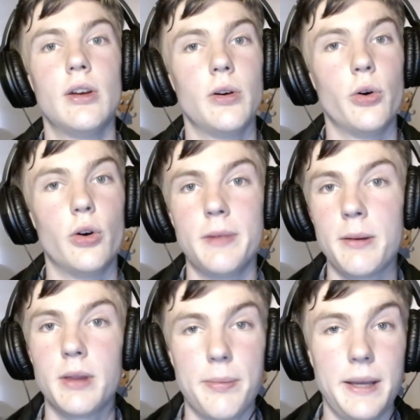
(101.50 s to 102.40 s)
or
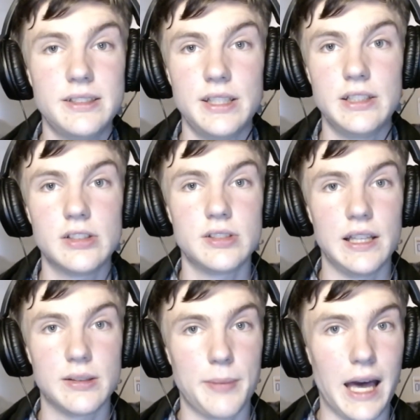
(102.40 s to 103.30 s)
maybe their PC just
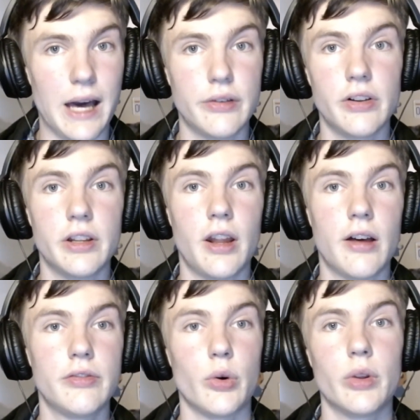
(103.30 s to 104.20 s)
isn't powerful
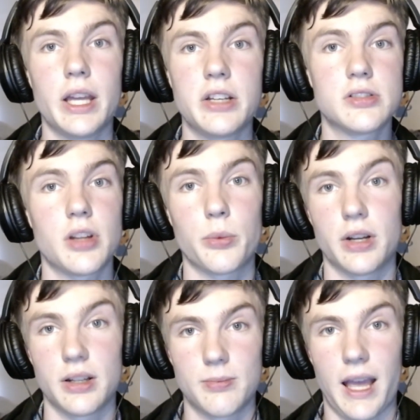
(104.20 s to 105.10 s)
enough, or they just don't want
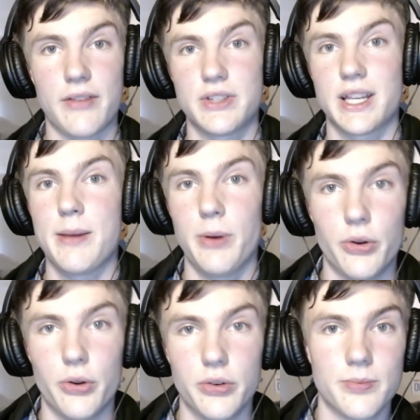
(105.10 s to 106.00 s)
to have to keep it
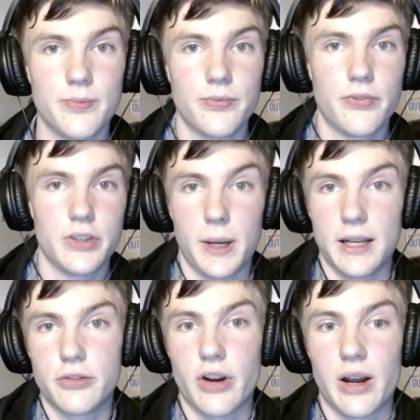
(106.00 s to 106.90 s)
on for
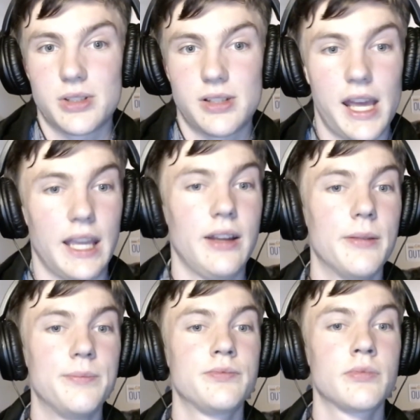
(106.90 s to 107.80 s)
24 hours a day.
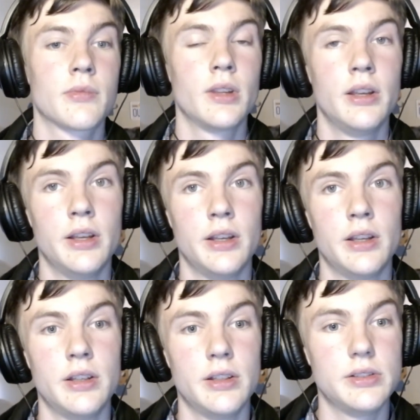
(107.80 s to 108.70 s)

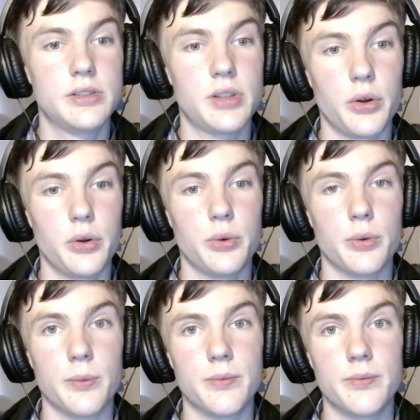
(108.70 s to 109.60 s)
So,
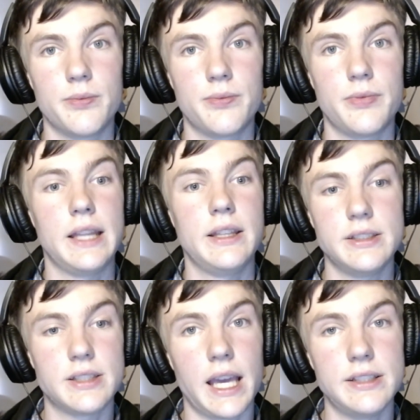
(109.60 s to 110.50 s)
in
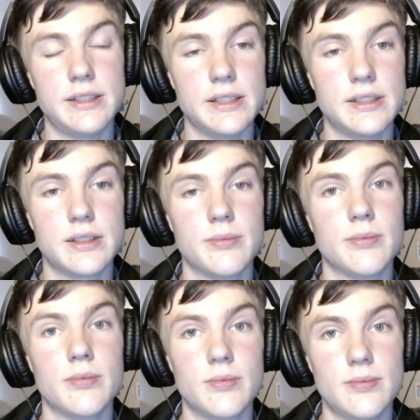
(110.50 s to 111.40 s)
these cases,
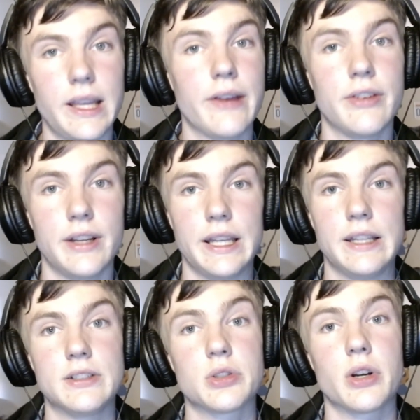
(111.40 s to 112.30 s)

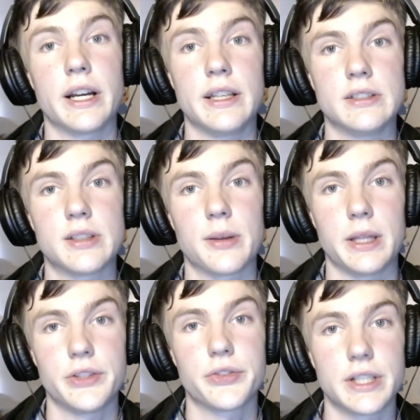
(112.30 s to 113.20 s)
definitely try some of
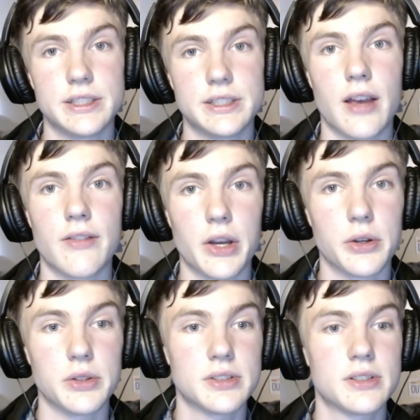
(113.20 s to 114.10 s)
these free server
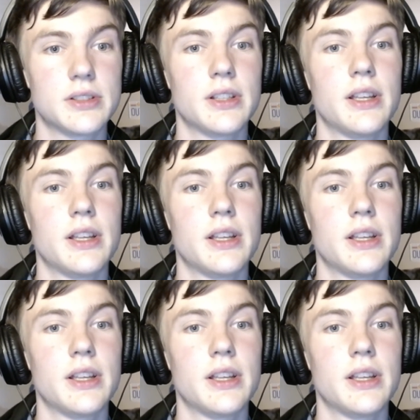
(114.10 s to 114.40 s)
hosts.